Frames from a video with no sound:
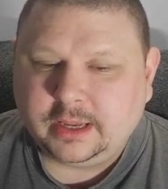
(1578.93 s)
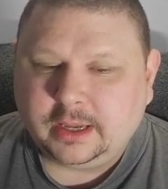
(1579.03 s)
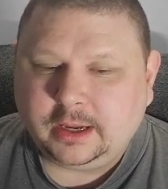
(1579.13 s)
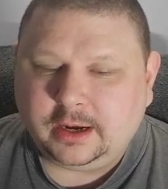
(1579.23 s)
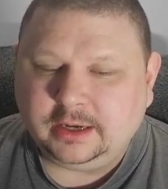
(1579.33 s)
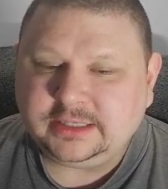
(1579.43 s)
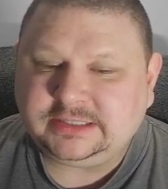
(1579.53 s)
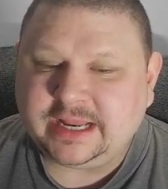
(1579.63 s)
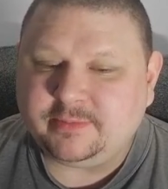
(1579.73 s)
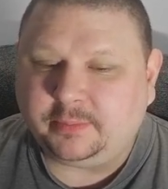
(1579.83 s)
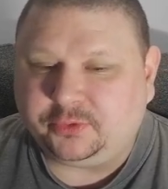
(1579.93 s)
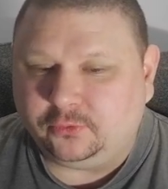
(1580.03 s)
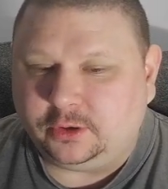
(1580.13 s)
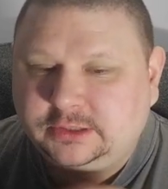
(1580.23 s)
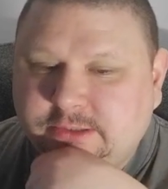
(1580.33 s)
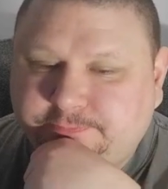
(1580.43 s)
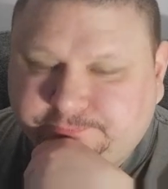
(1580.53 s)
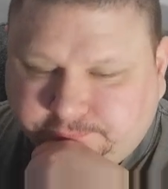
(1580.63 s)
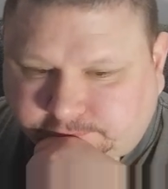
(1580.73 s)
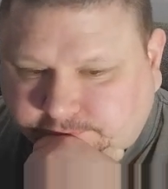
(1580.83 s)
All right, let's team up the rooks.
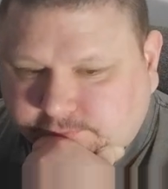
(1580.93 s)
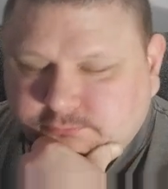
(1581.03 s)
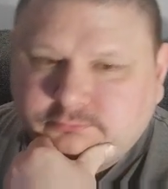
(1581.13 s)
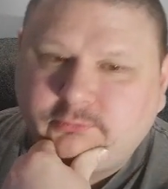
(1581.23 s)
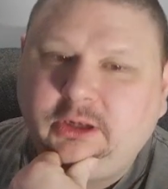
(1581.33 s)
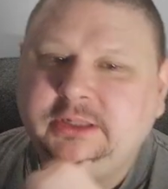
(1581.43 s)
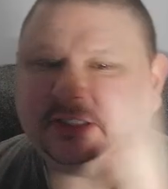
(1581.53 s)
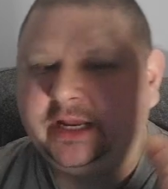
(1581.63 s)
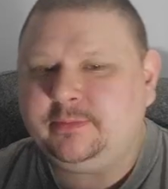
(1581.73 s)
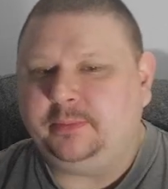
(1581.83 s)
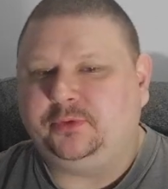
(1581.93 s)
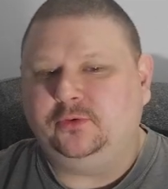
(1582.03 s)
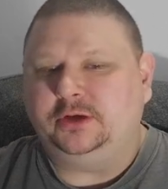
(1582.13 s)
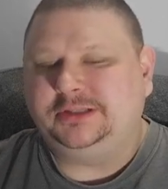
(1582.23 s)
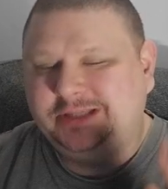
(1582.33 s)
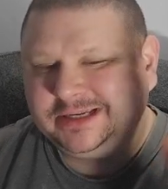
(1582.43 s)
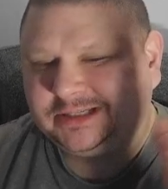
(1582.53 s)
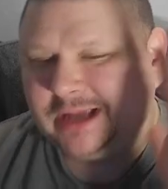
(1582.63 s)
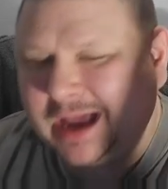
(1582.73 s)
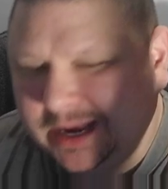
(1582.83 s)
Let's team up the rooks. This
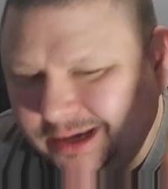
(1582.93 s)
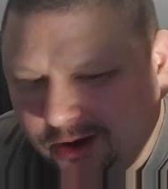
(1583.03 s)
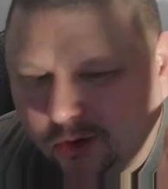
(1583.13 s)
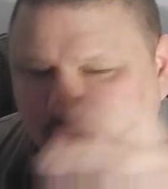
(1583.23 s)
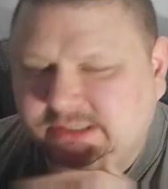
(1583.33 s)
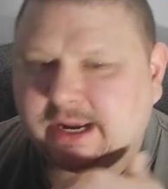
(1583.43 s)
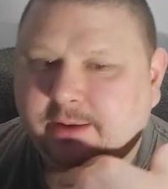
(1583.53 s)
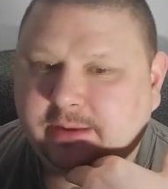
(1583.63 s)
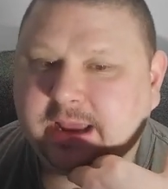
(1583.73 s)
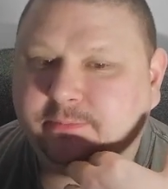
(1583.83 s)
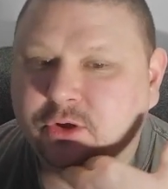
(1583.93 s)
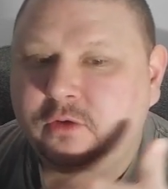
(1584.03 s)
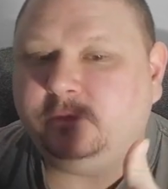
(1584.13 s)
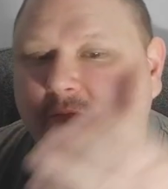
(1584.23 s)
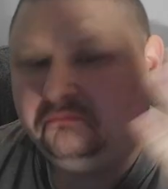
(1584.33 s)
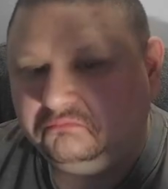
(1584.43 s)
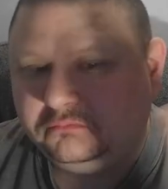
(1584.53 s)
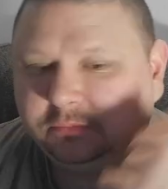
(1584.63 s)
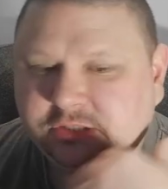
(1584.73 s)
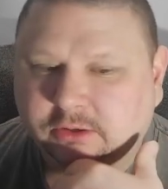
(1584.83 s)
I know is not a bad move,
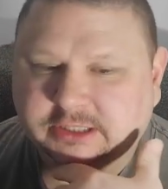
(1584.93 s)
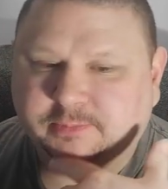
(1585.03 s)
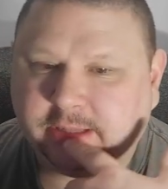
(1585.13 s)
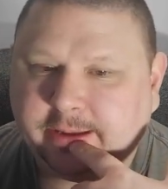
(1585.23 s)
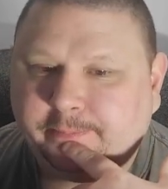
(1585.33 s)
so let's play it.